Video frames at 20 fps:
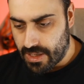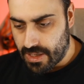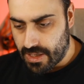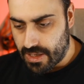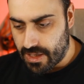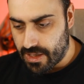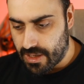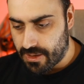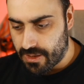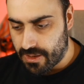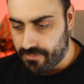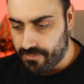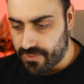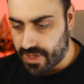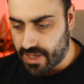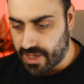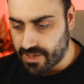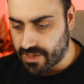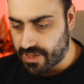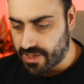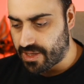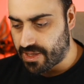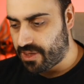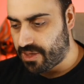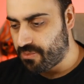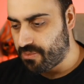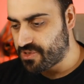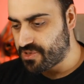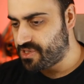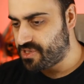and
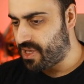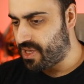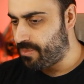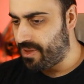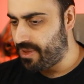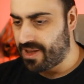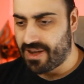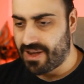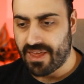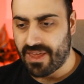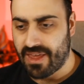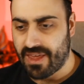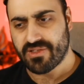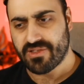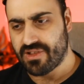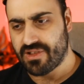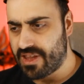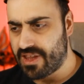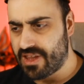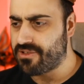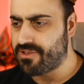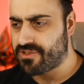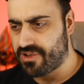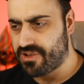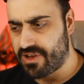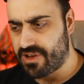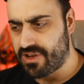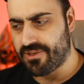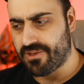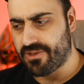he was applying layers and layers and
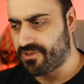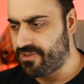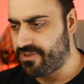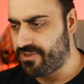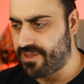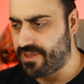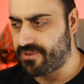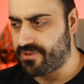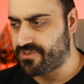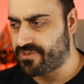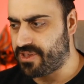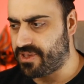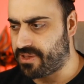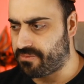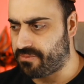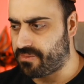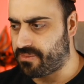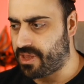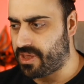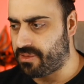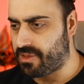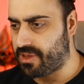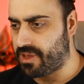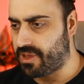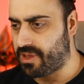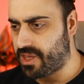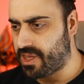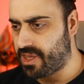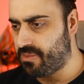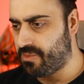layers and layers, and
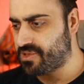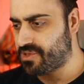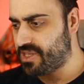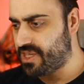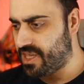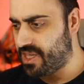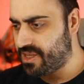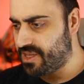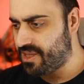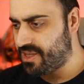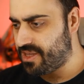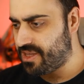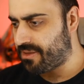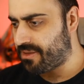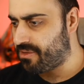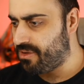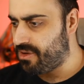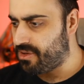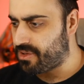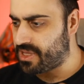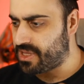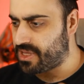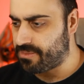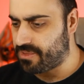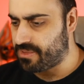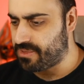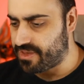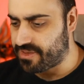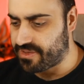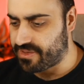he was ending up clogging up
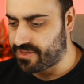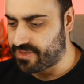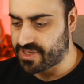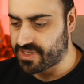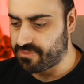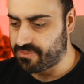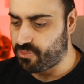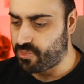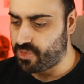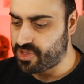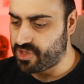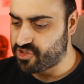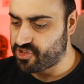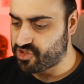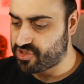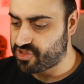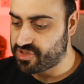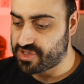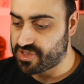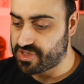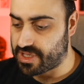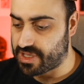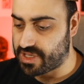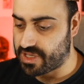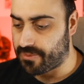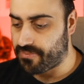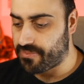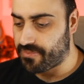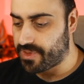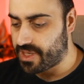the details, and we just
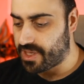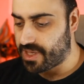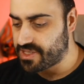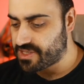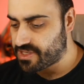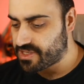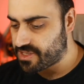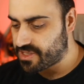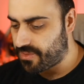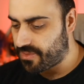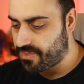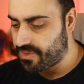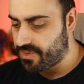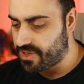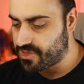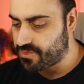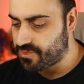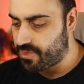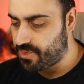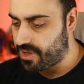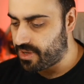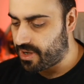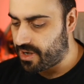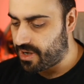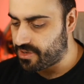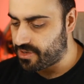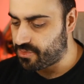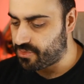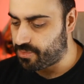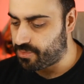it's something that is very
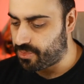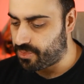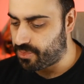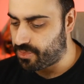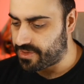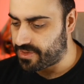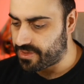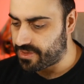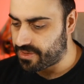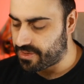hard to point.